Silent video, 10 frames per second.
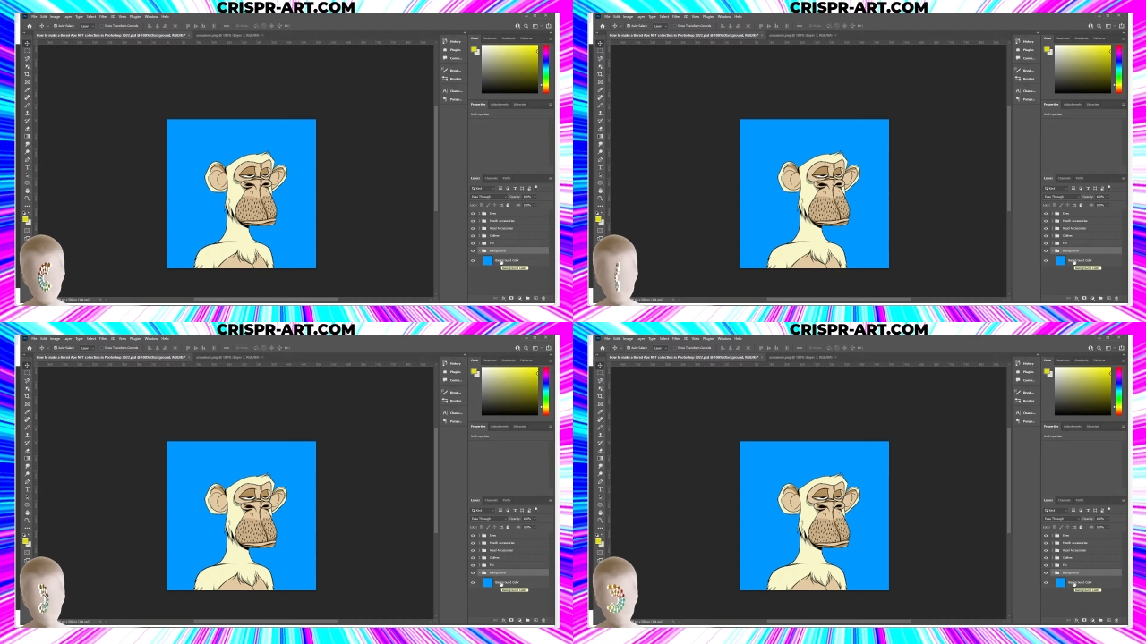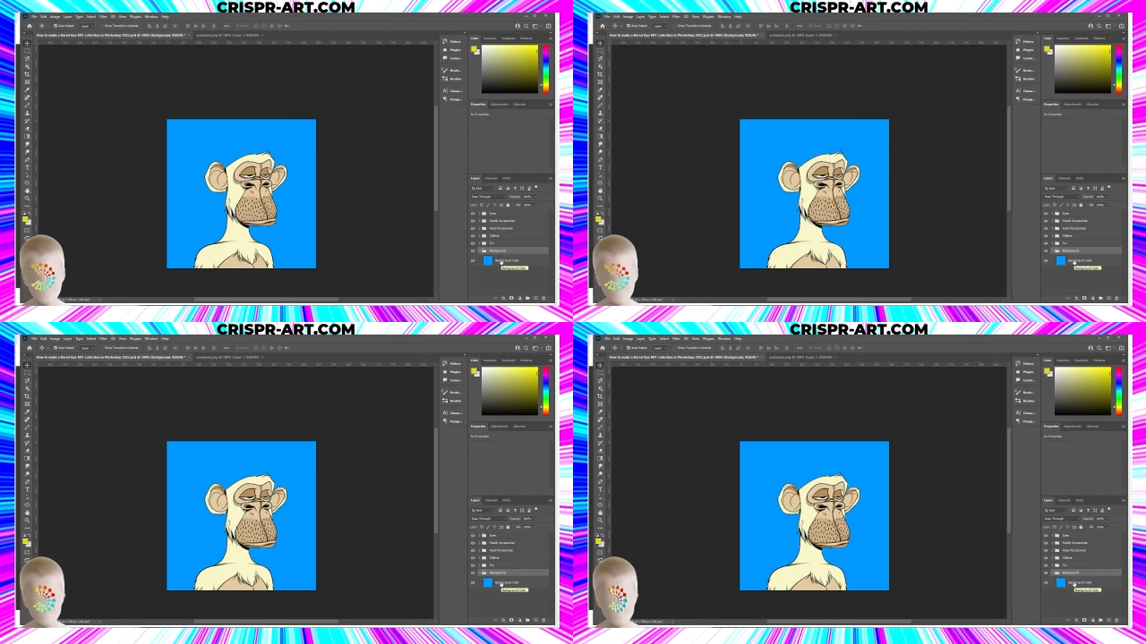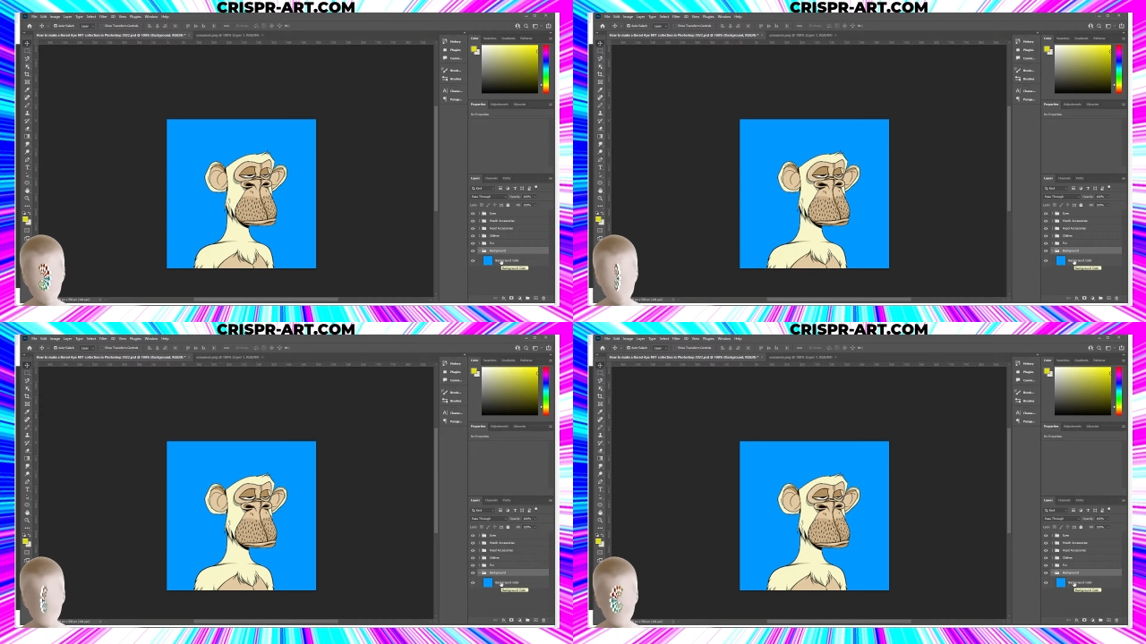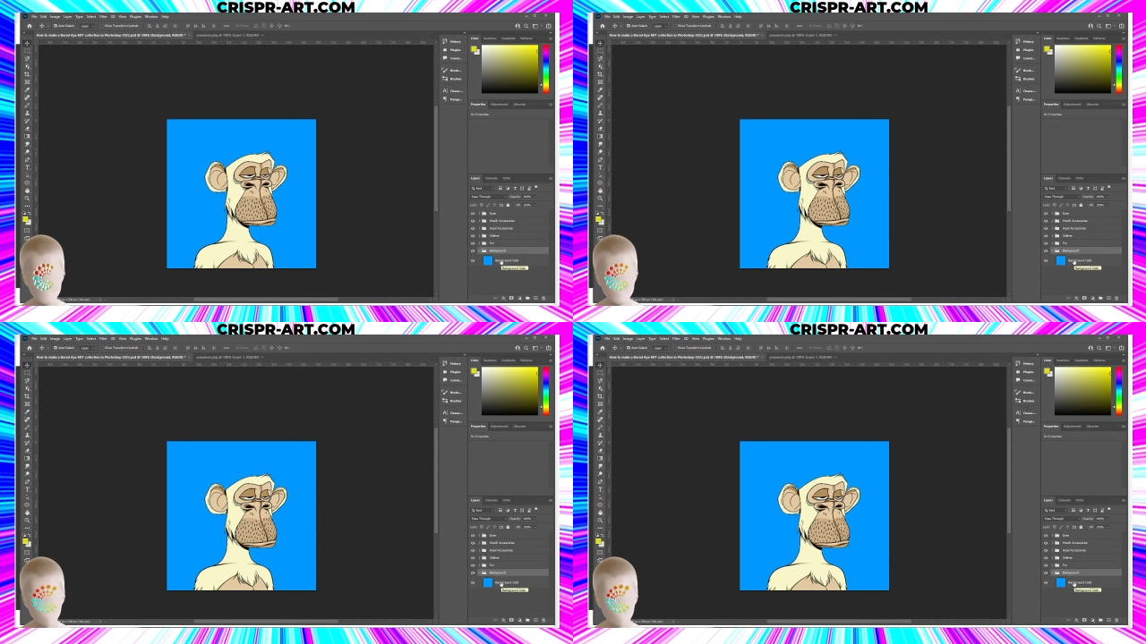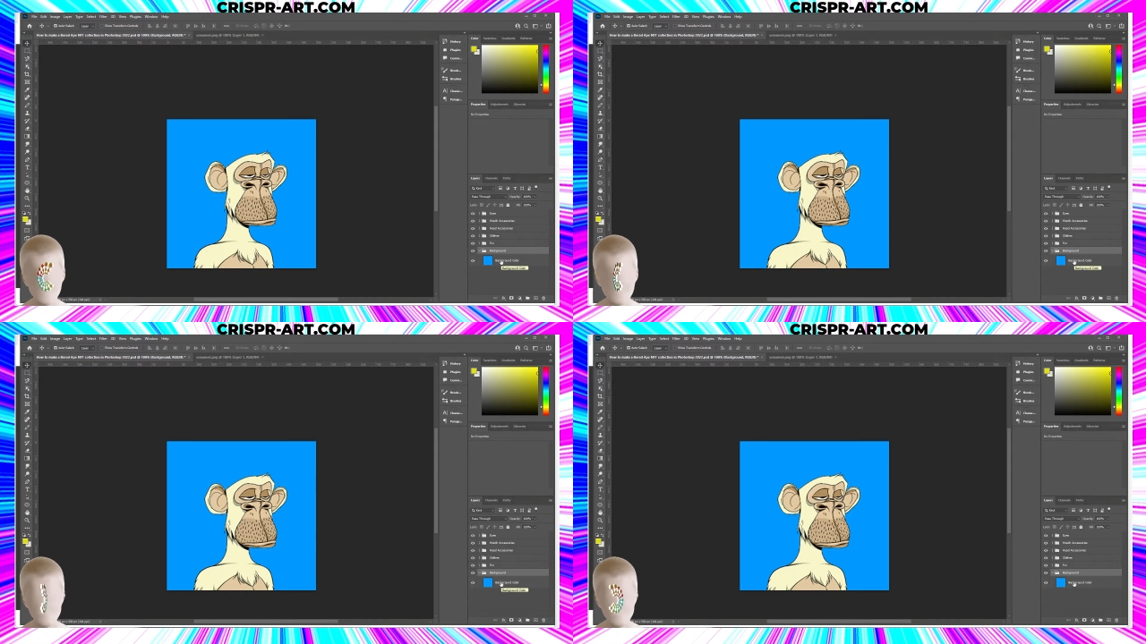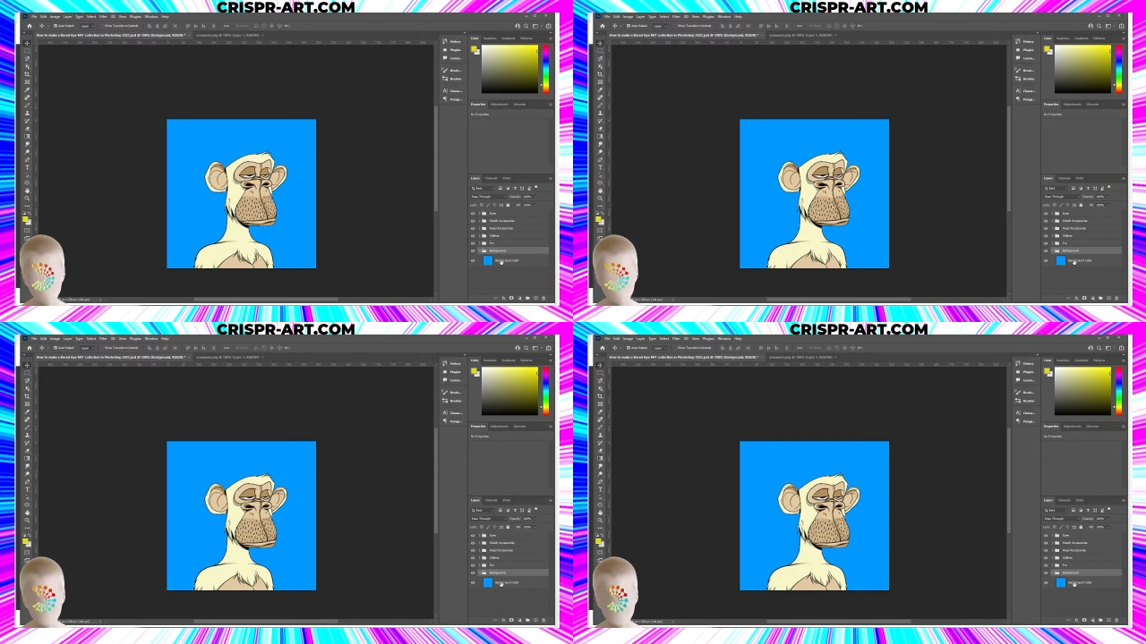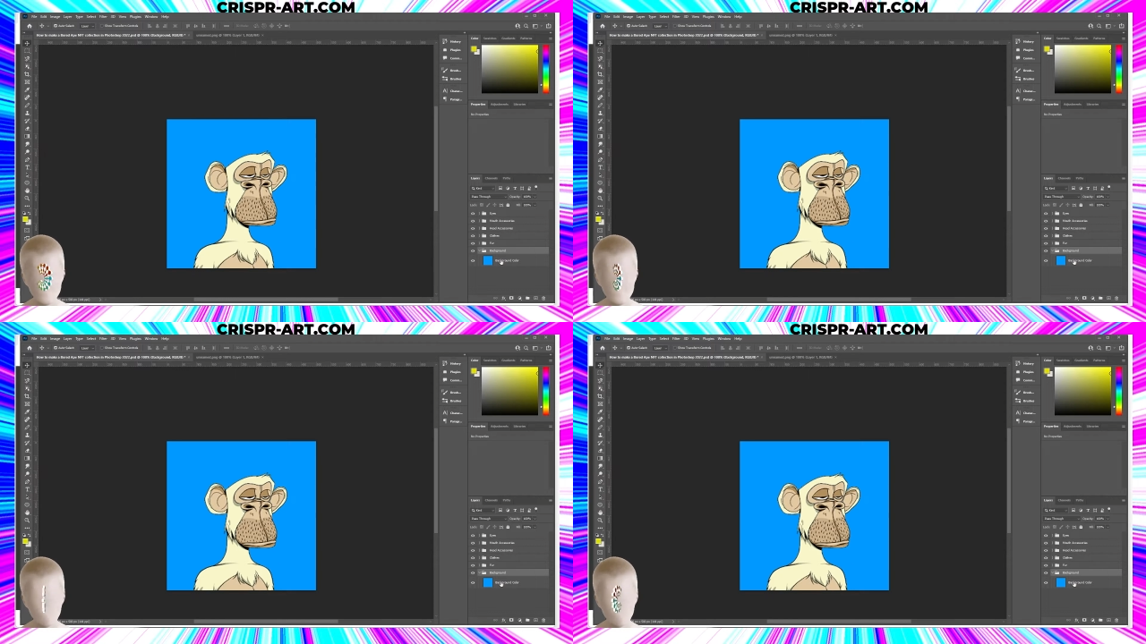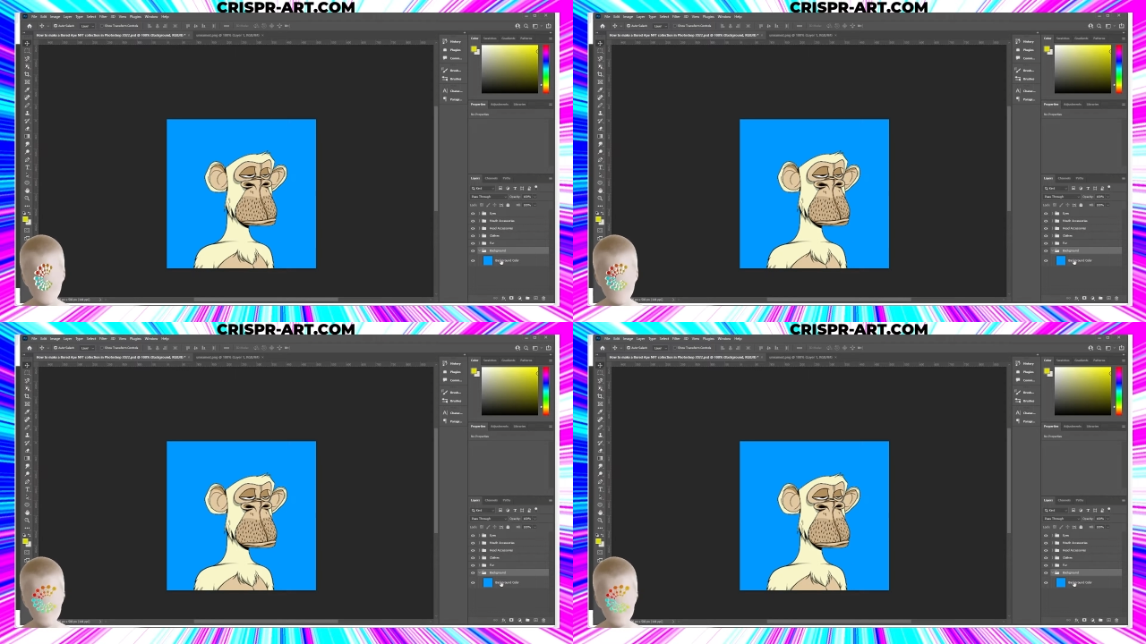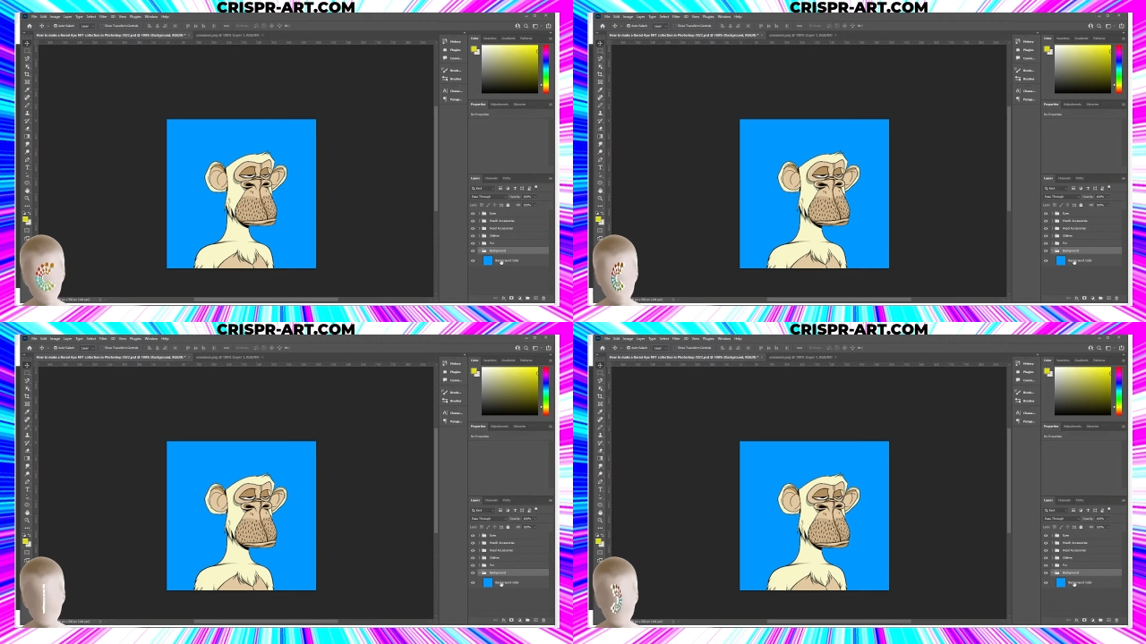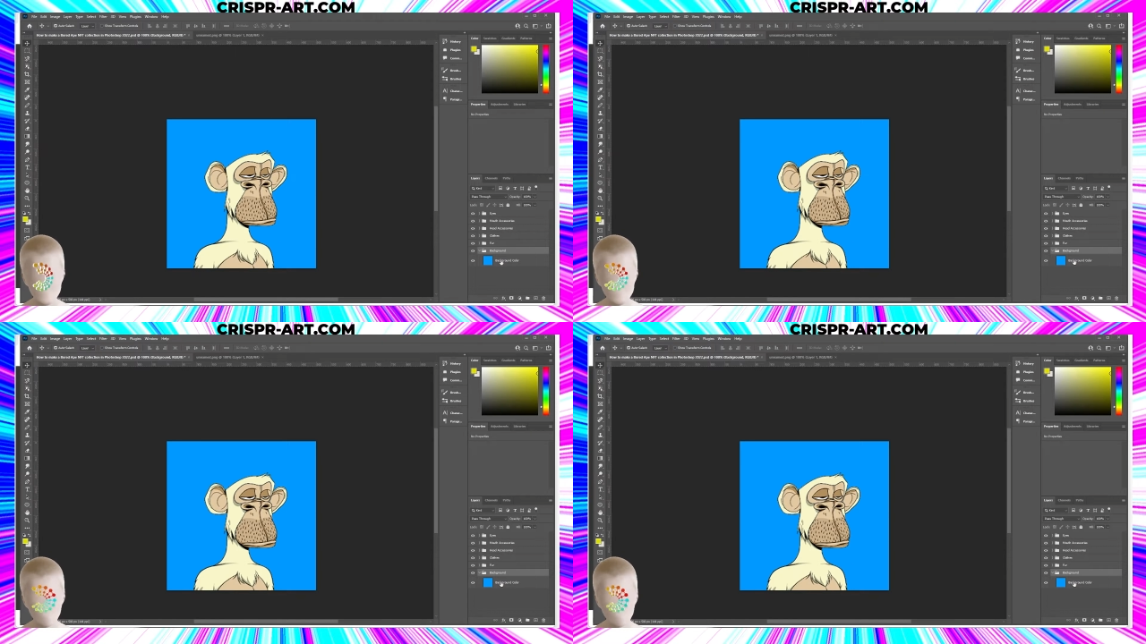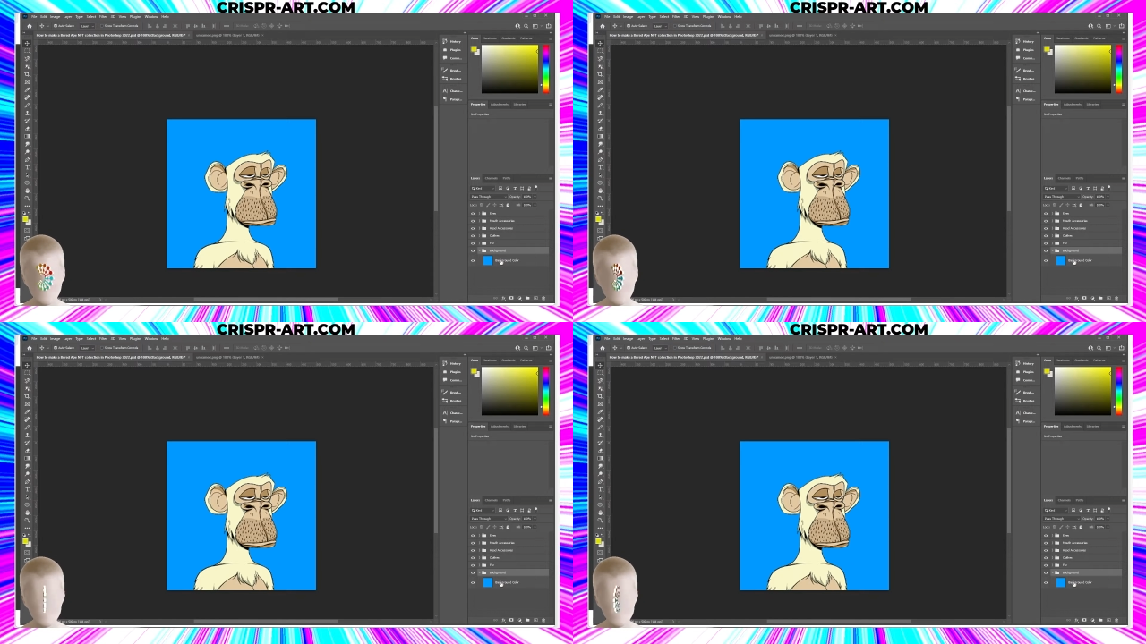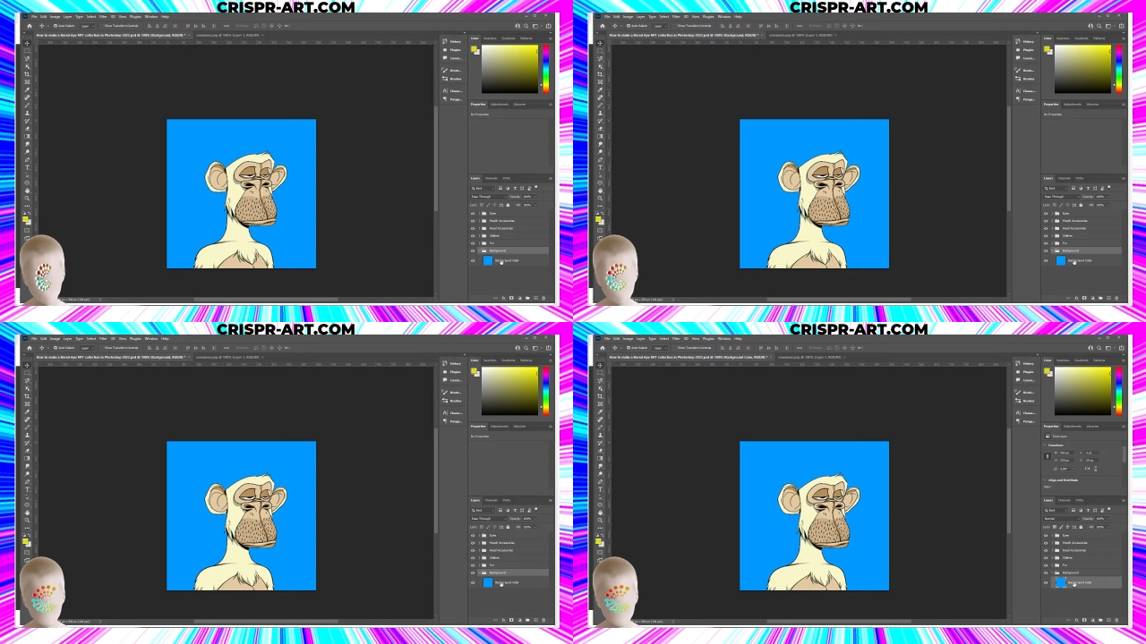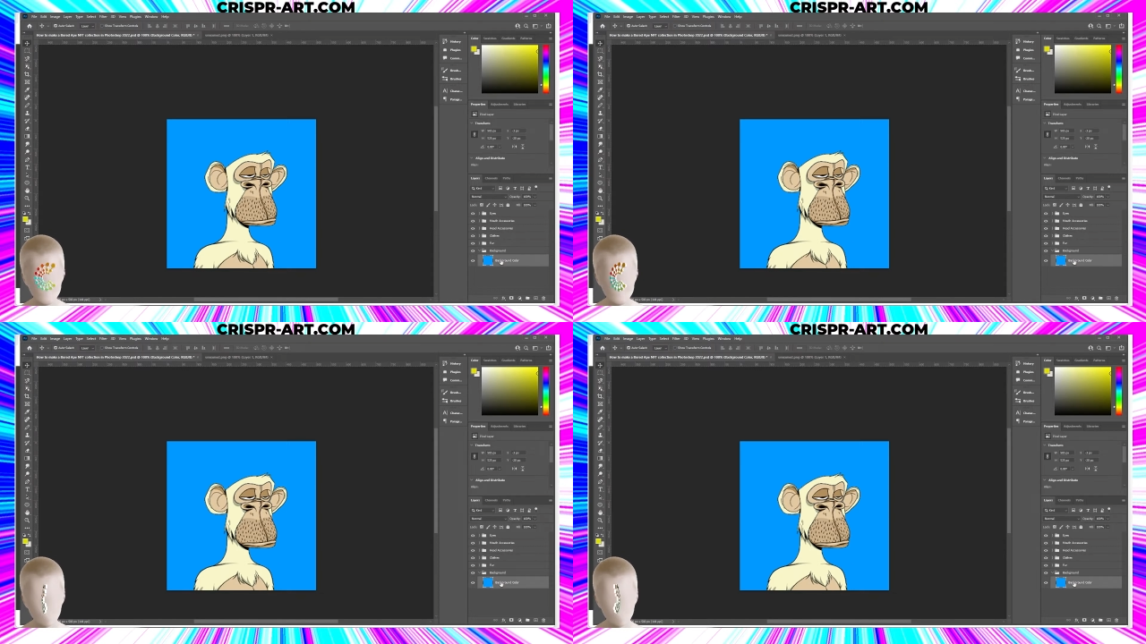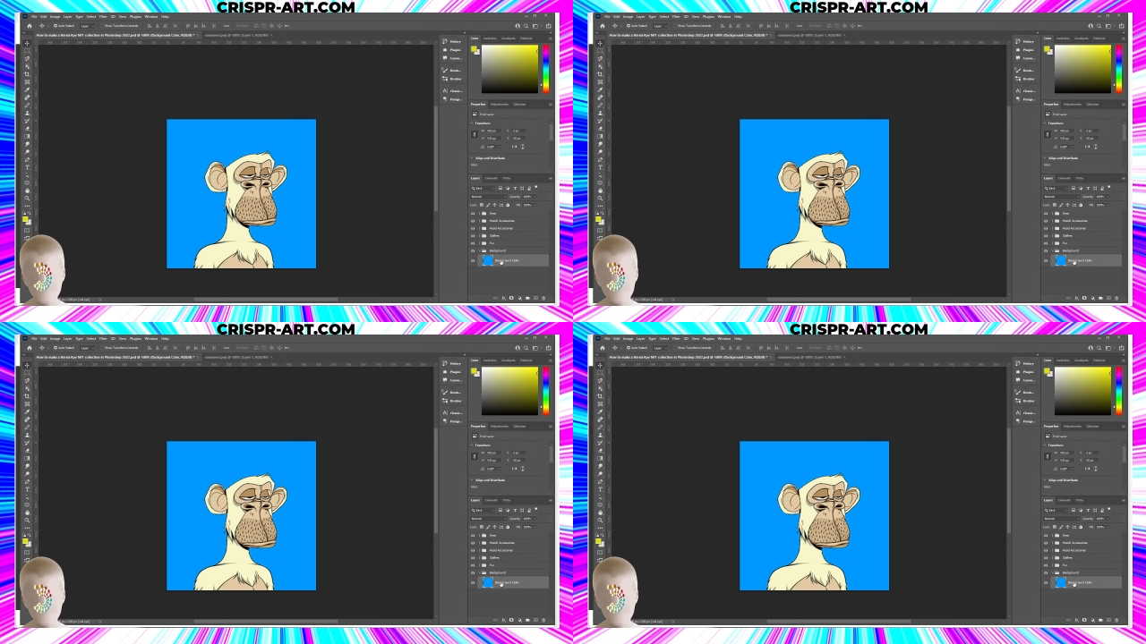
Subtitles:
(no speaker visible)